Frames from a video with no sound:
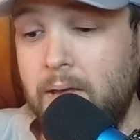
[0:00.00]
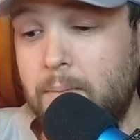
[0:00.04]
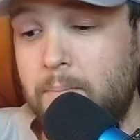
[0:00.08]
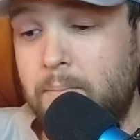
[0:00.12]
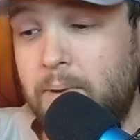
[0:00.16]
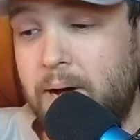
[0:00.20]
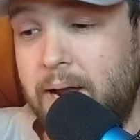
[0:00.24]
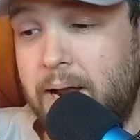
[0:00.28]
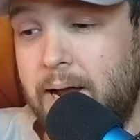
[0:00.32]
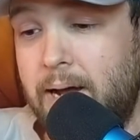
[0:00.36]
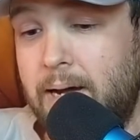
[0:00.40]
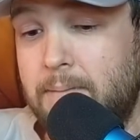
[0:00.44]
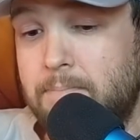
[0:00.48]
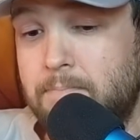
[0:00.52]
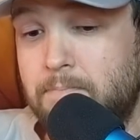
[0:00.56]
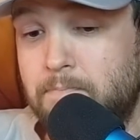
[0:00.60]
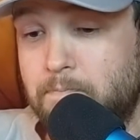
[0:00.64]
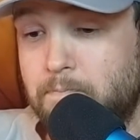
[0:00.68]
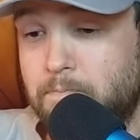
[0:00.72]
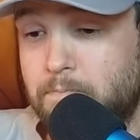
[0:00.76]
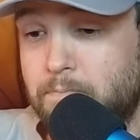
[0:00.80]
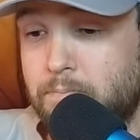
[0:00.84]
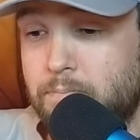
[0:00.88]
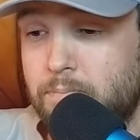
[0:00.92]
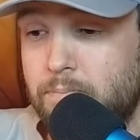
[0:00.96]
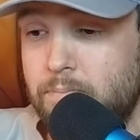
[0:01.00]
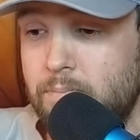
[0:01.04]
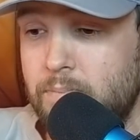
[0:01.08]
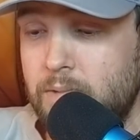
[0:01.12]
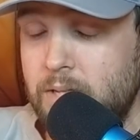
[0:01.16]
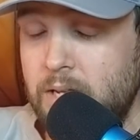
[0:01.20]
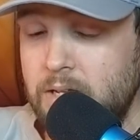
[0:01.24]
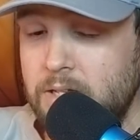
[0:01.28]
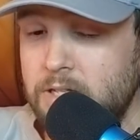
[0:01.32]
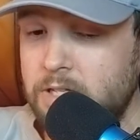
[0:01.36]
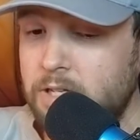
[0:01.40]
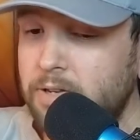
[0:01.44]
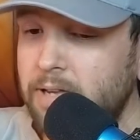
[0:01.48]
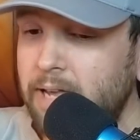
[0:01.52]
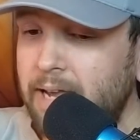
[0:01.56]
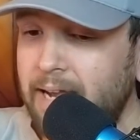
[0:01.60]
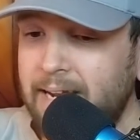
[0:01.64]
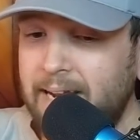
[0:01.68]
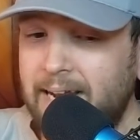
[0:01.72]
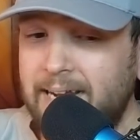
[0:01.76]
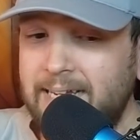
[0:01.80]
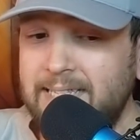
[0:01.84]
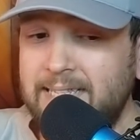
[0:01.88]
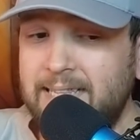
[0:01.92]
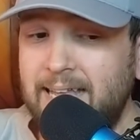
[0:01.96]
But So yeah,
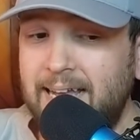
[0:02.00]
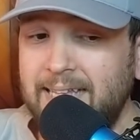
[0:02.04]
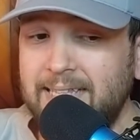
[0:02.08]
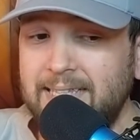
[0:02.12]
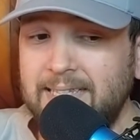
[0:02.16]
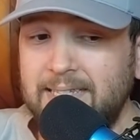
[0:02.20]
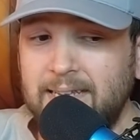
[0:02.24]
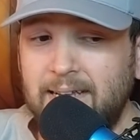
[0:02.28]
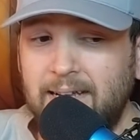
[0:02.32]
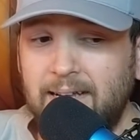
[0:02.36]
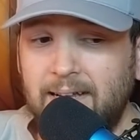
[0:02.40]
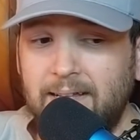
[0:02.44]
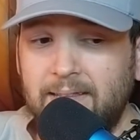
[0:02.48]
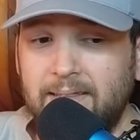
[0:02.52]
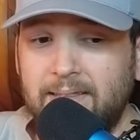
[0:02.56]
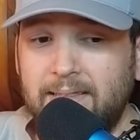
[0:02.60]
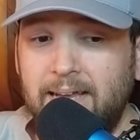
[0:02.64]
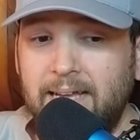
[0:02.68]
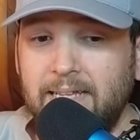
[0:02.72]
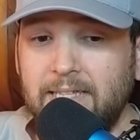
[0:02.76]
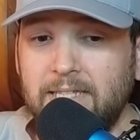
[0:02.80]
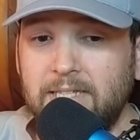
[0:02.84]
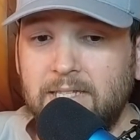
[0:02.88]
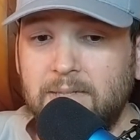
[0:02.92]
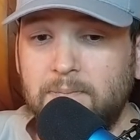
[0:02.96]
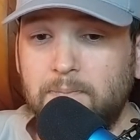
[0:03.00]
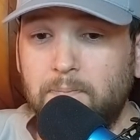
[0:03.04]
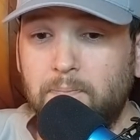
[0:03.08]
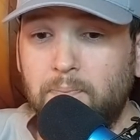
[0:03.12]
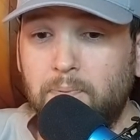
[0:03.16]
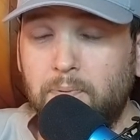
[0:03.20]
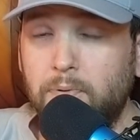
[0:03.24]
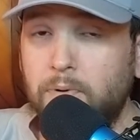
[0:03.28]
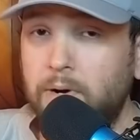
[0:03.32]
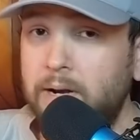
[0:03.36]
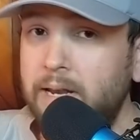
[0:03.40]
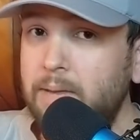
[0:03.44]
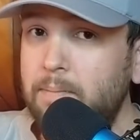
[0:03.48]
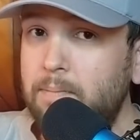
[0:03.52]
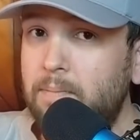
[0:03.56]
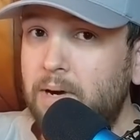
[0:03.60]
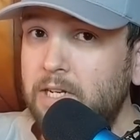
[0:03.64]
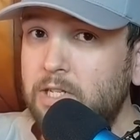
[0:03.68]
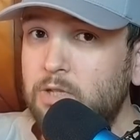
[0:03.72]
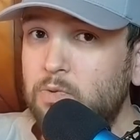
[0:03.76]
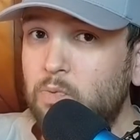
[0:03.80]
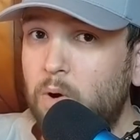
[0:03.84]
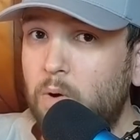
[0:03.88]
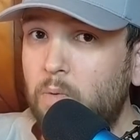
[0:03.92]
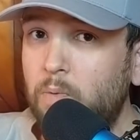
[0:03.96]
guys, that's pretty
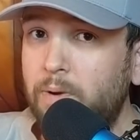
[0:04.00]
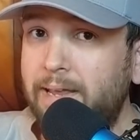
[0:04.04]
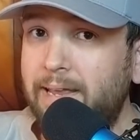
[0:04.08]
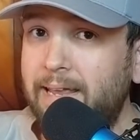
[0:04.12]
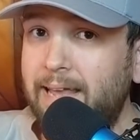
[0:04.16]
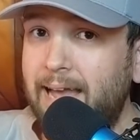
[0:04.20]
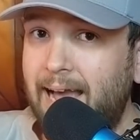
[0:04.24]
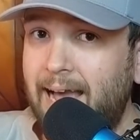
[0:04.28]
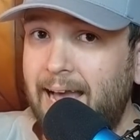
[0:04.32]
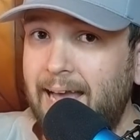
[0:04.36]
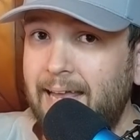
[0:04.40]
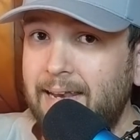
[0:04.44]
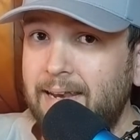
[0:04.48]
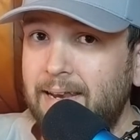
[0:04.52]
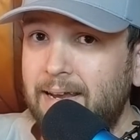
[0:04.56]
much what we got.